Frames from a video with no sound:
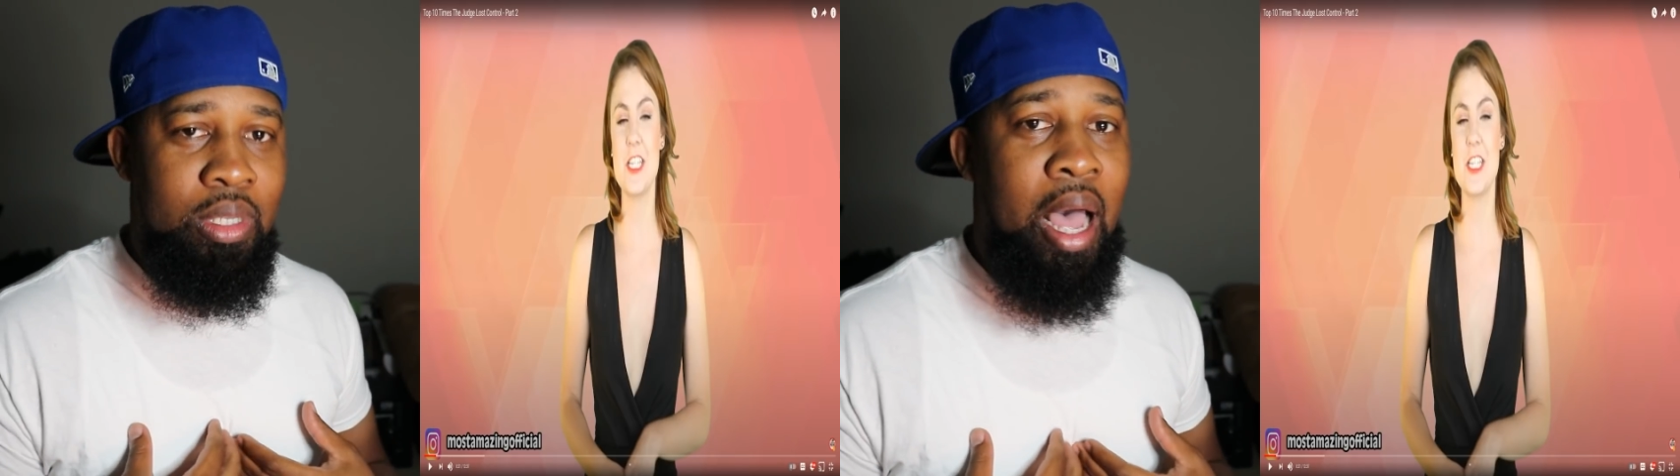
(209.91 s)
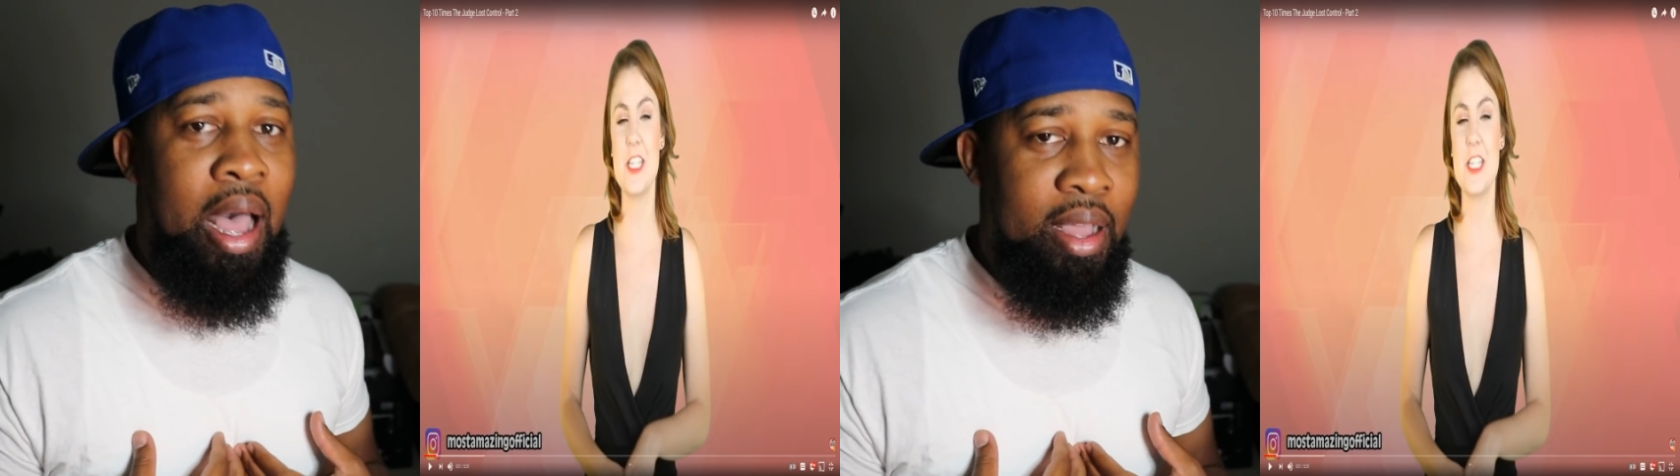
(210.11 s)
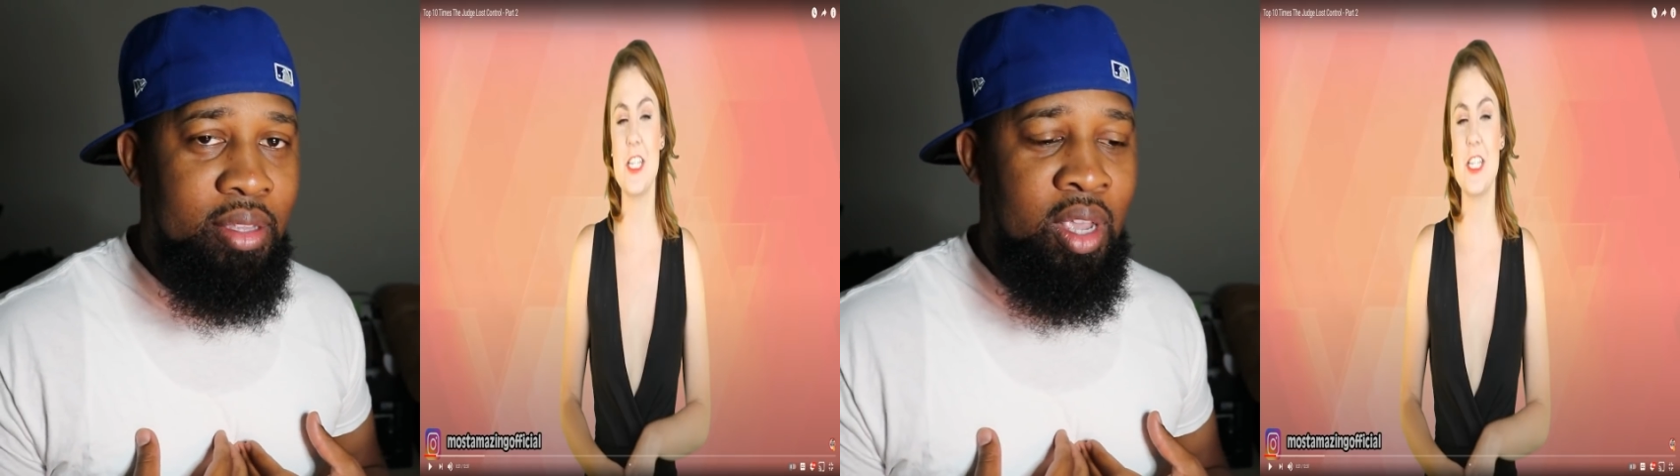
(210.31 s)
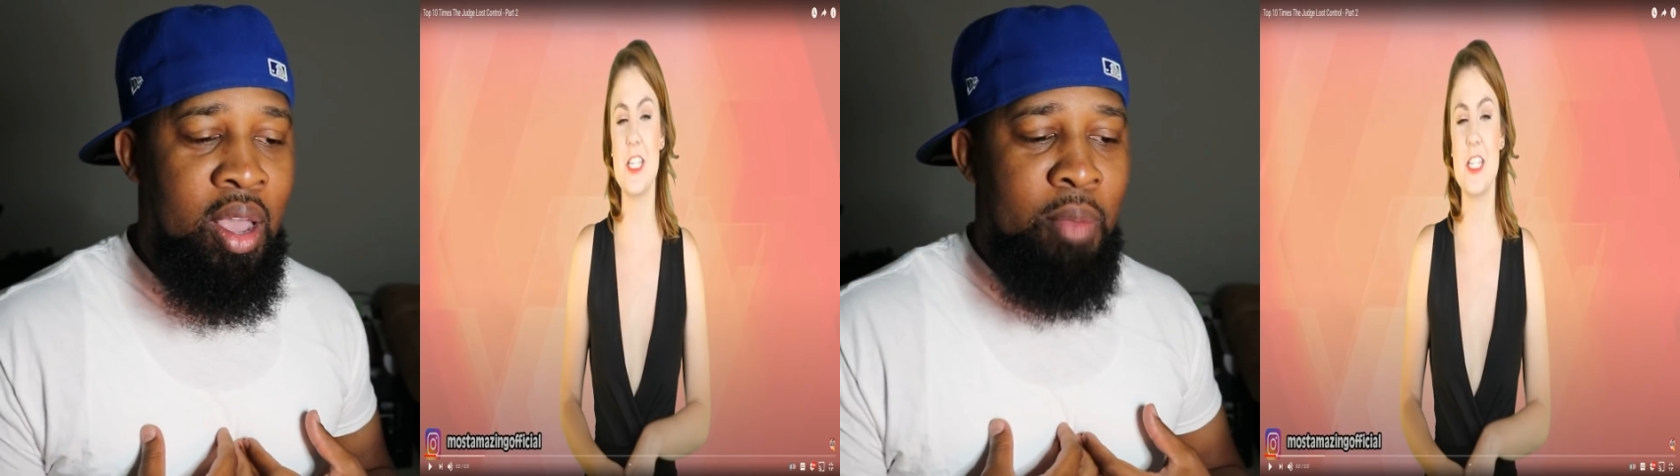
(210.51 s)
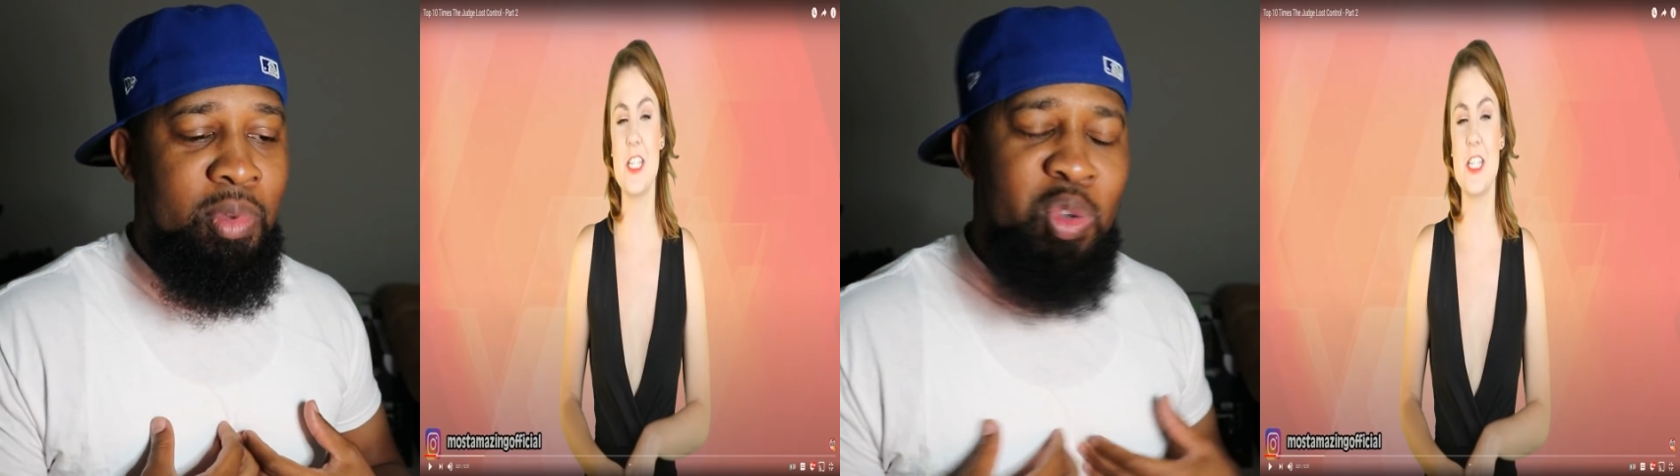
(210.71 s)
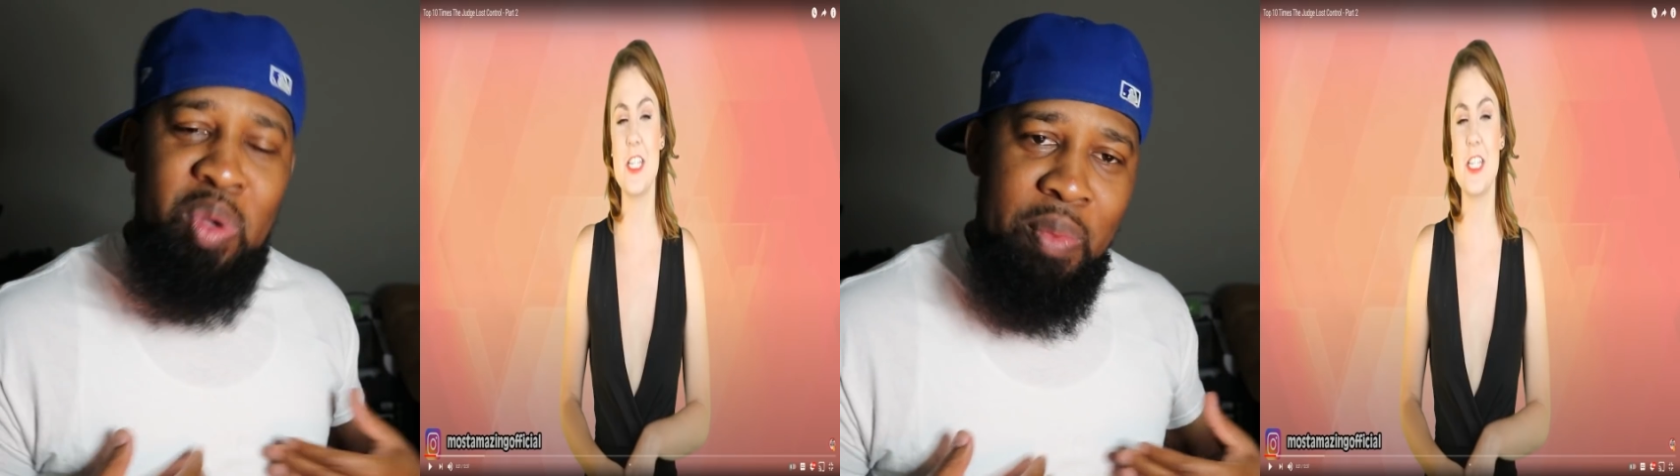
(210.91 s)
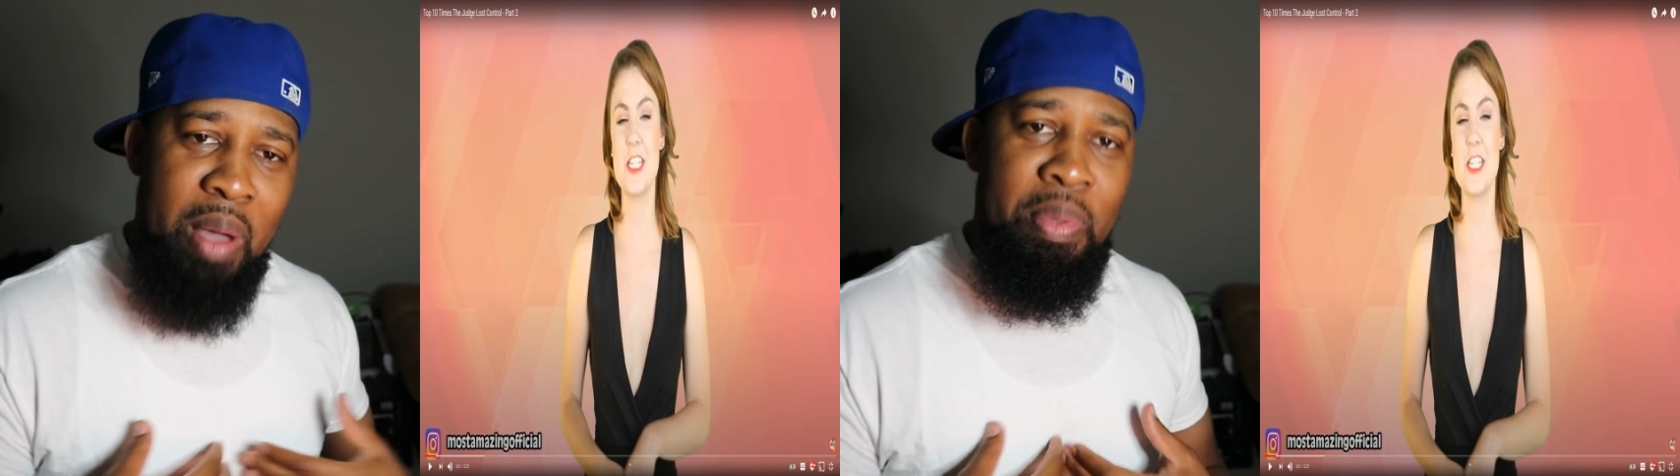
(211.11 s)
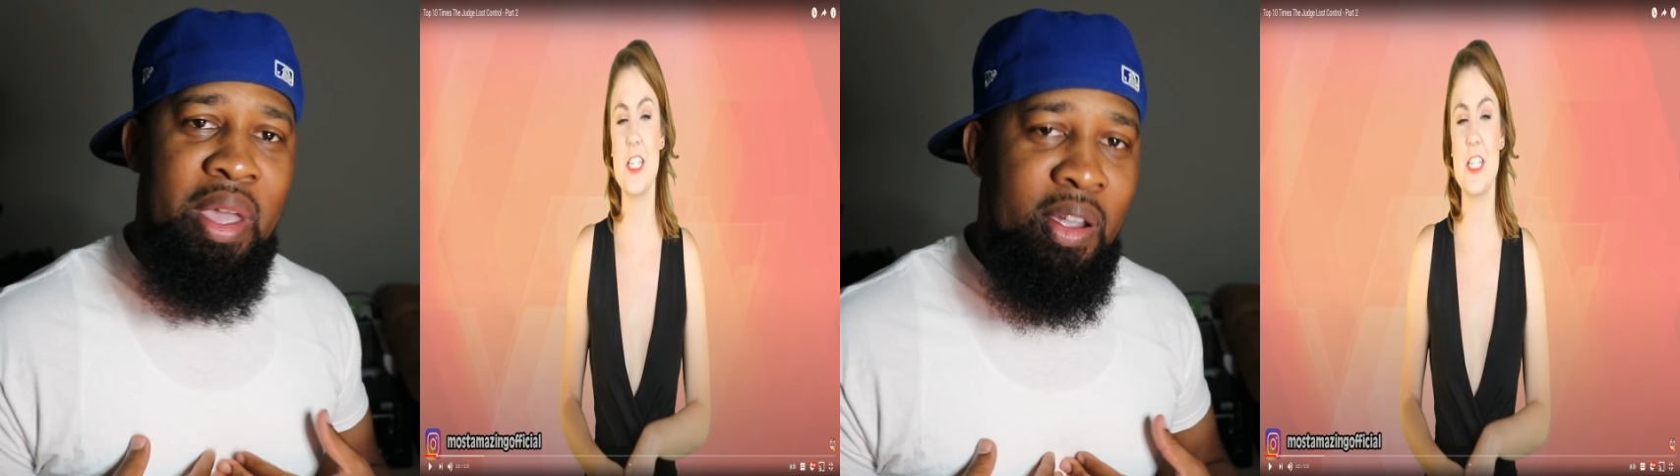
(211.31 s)
sides between
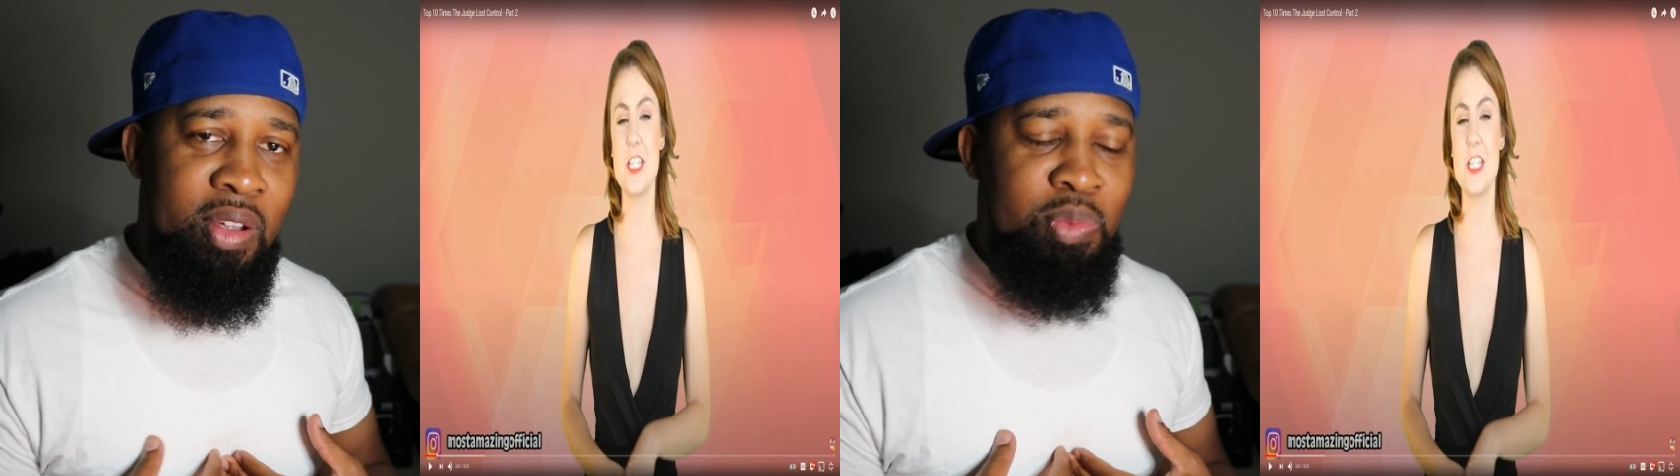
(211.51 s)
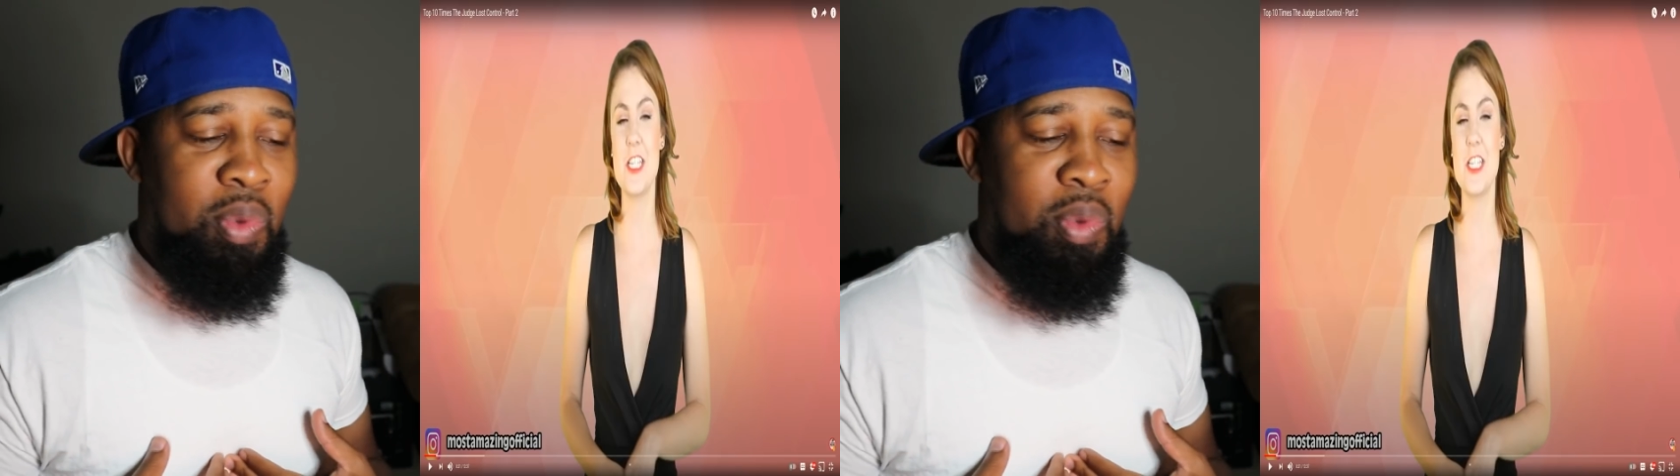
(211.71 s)
my parents.